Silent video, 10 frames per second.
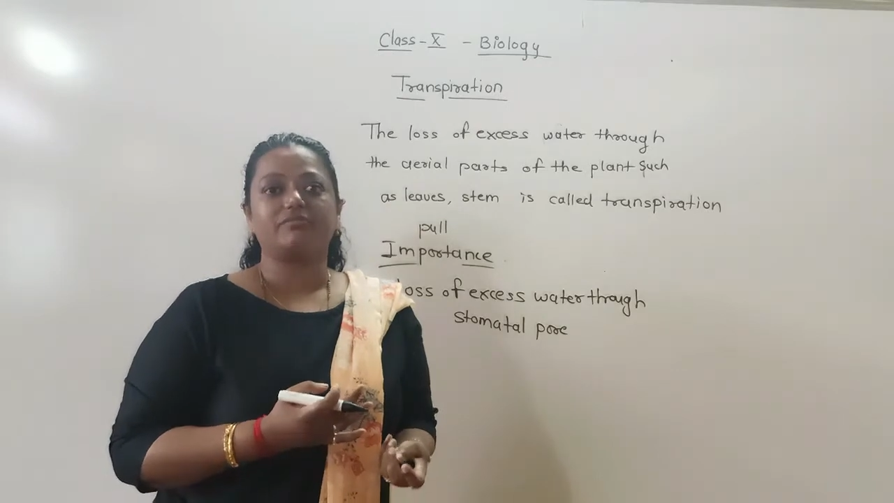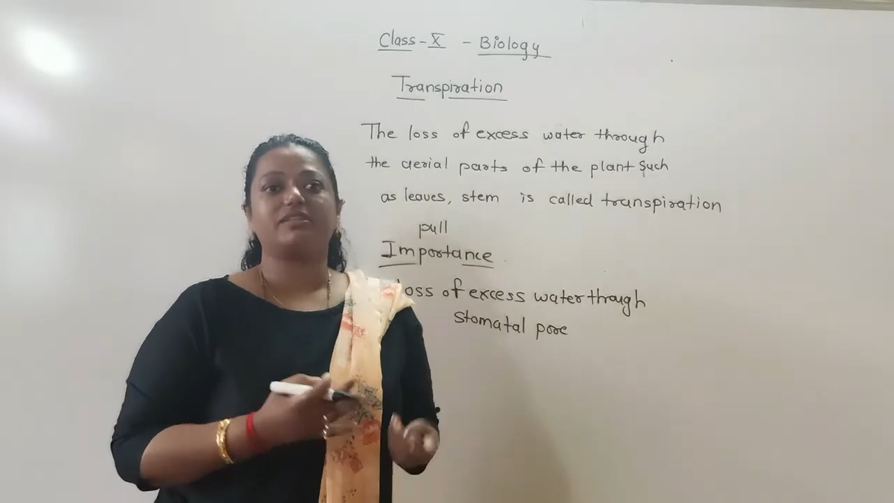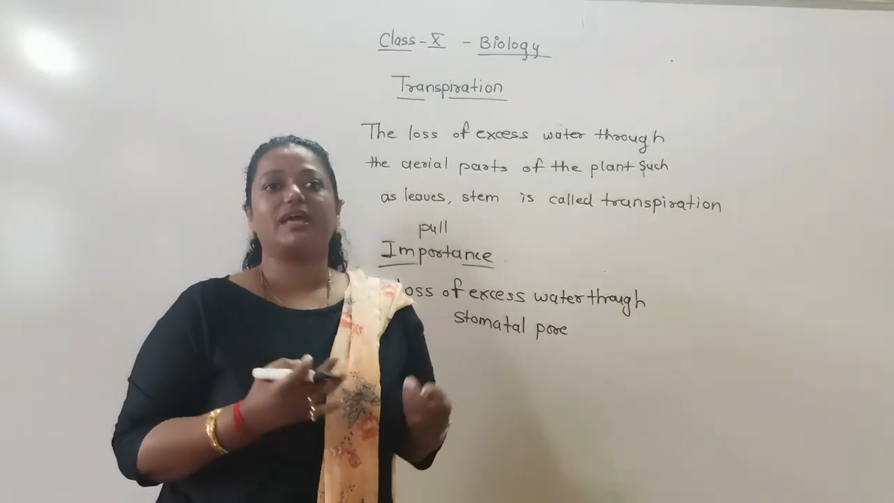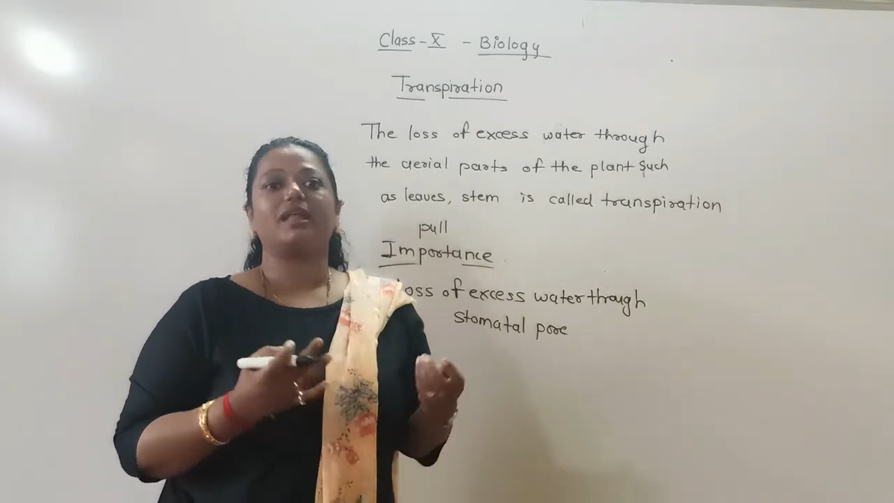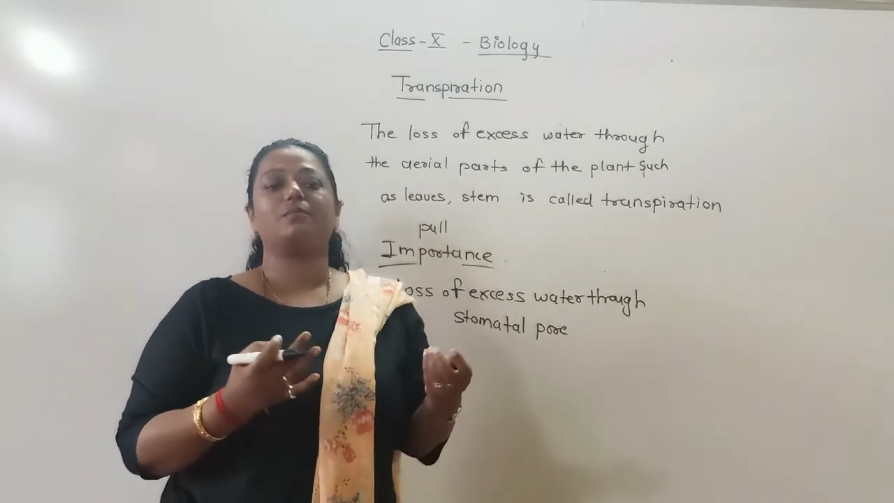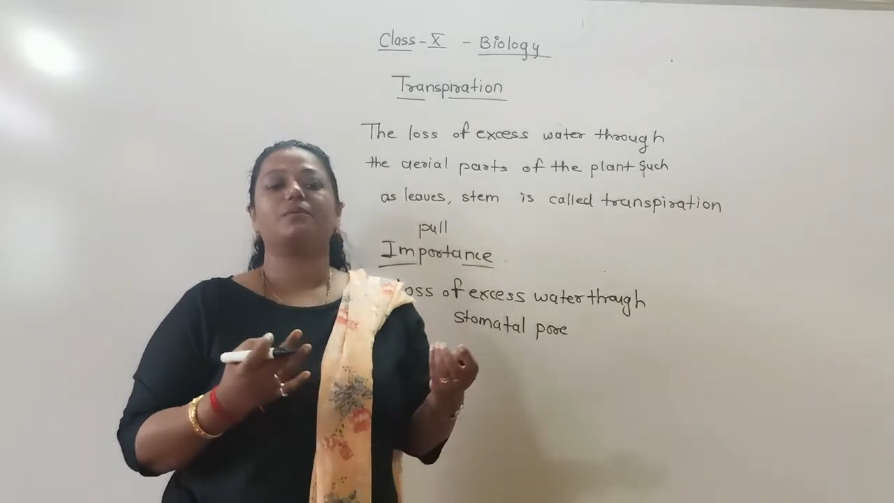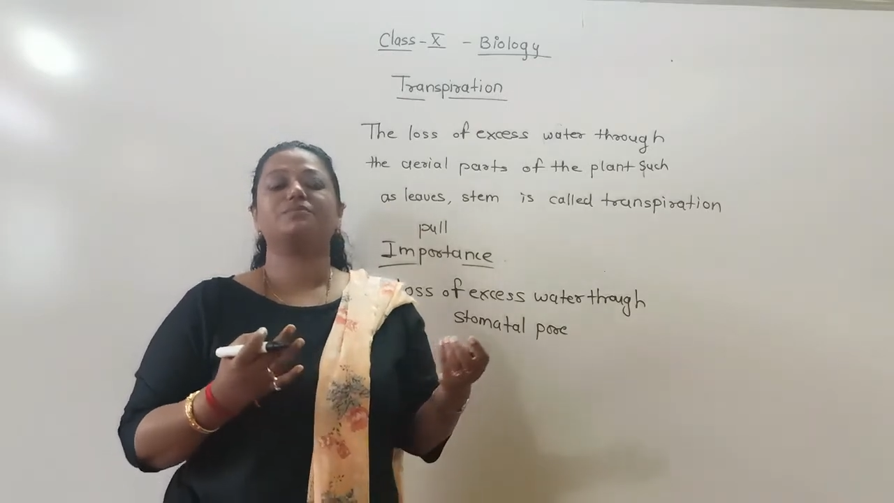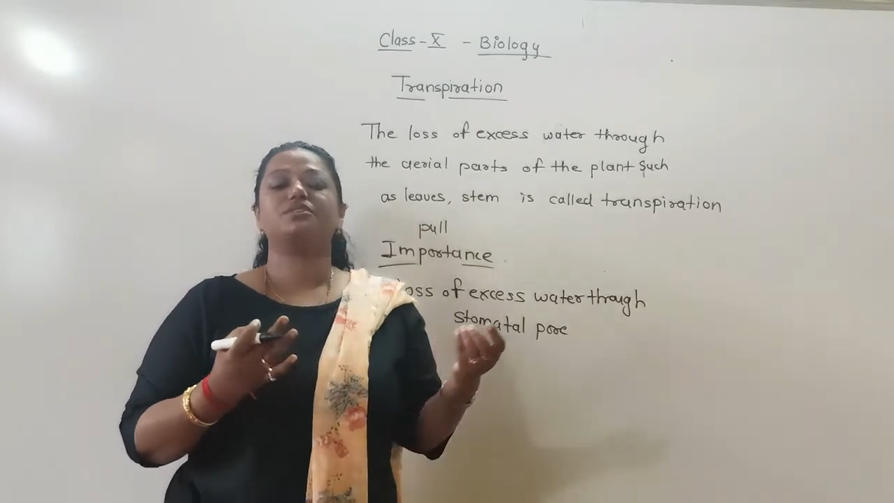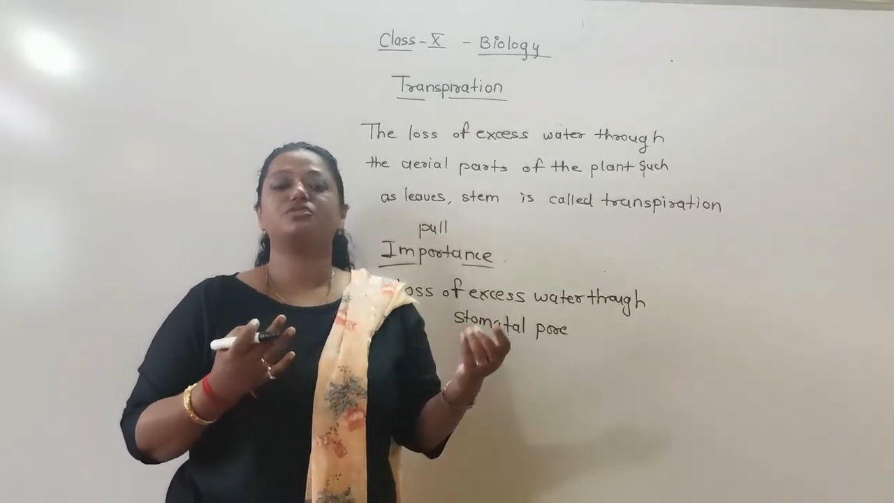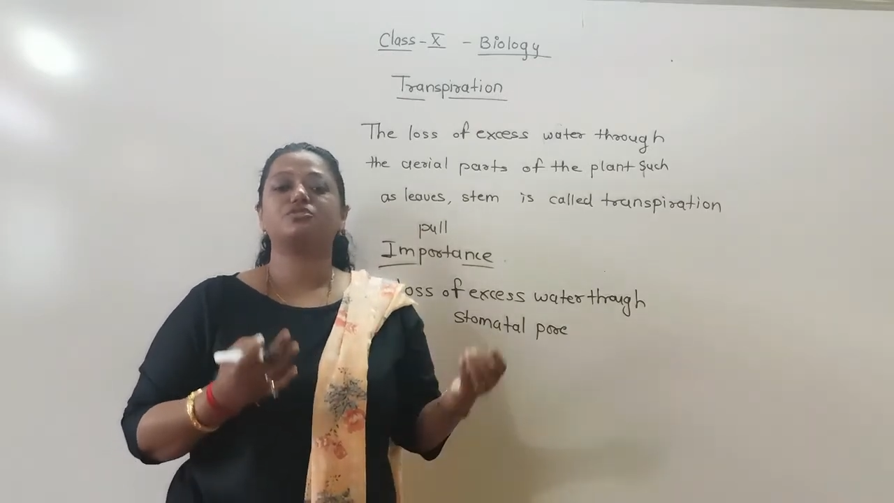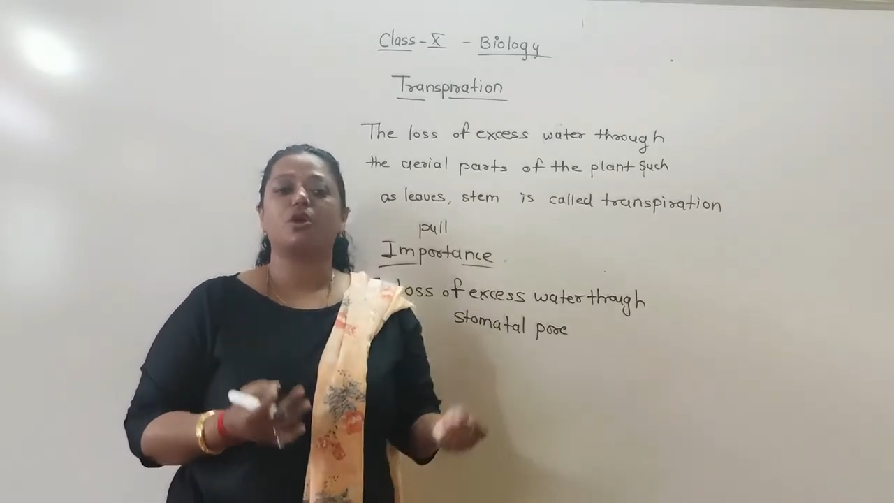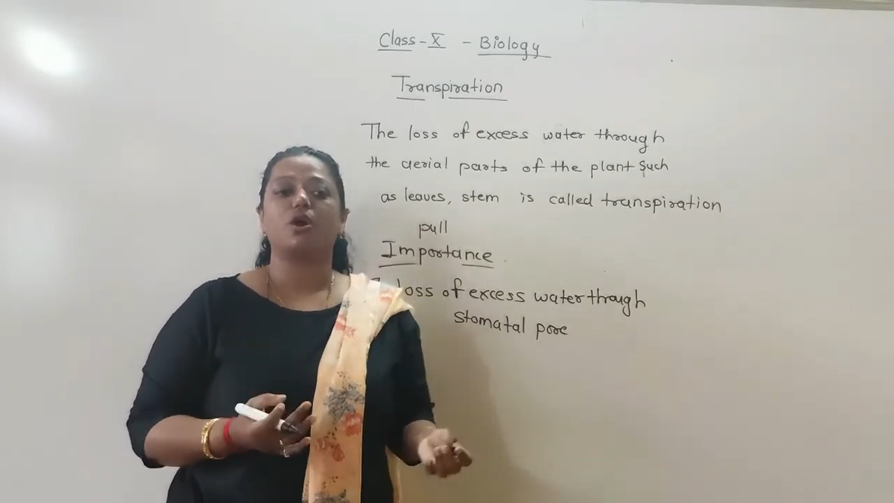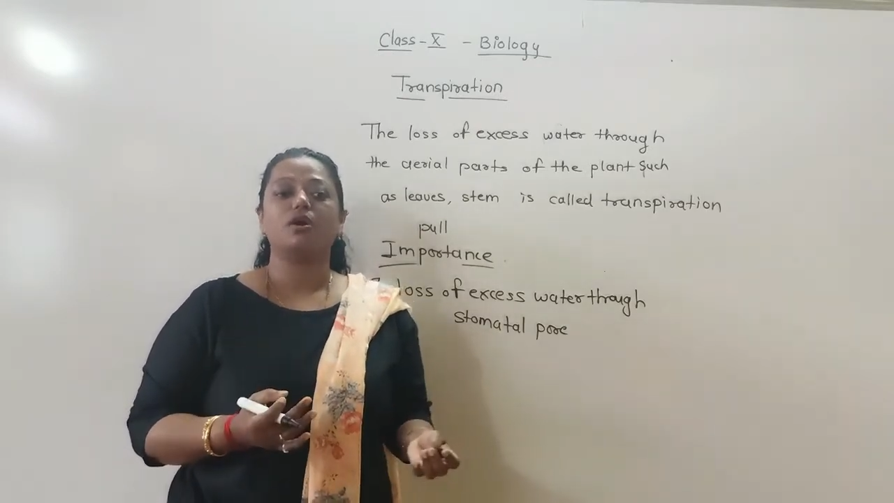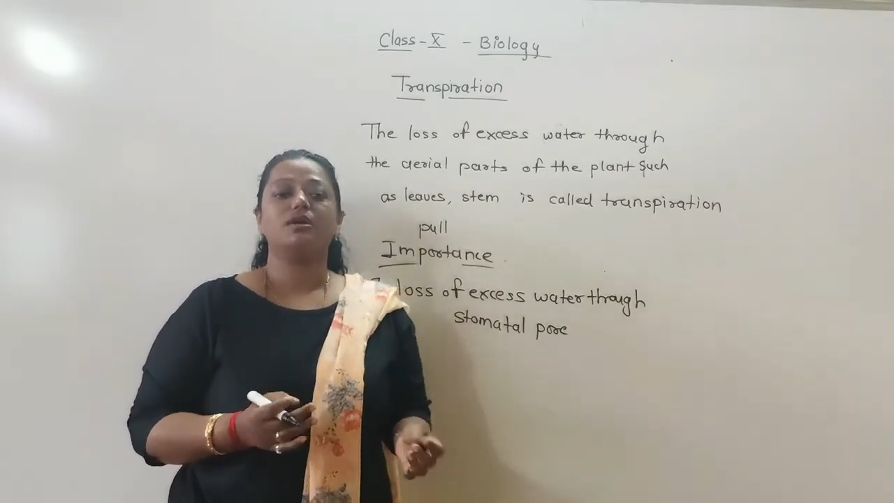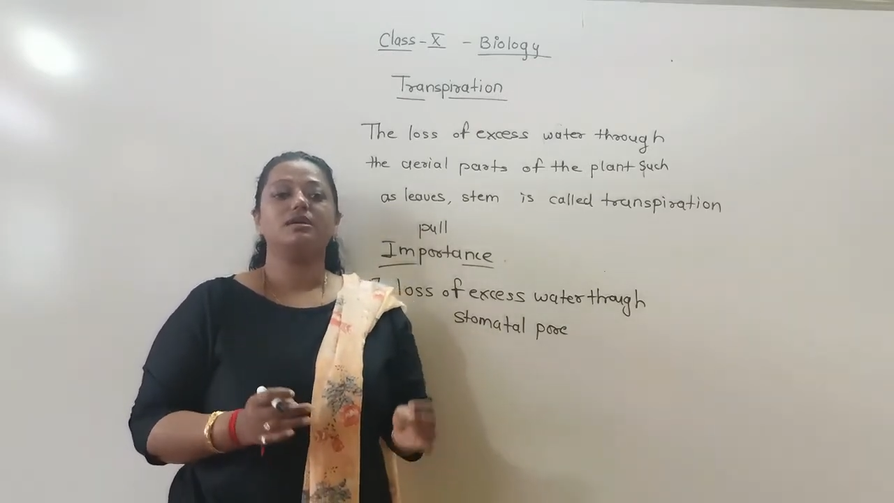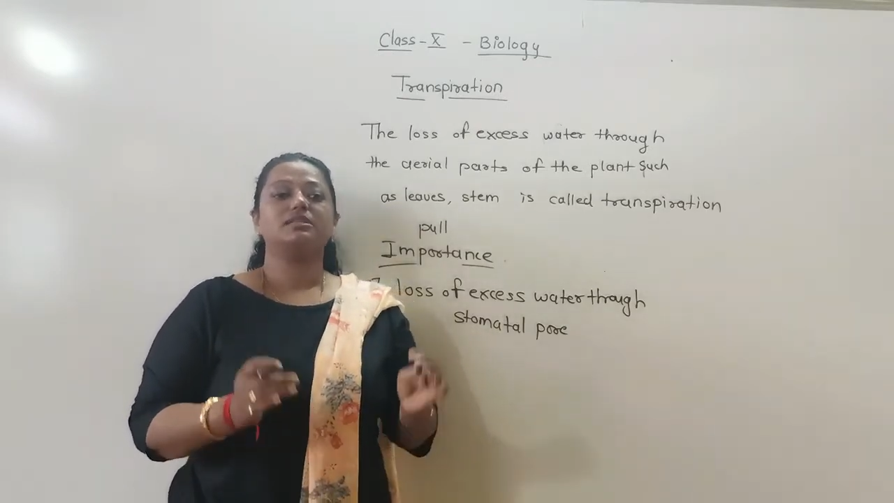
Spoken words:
with the help of the straw,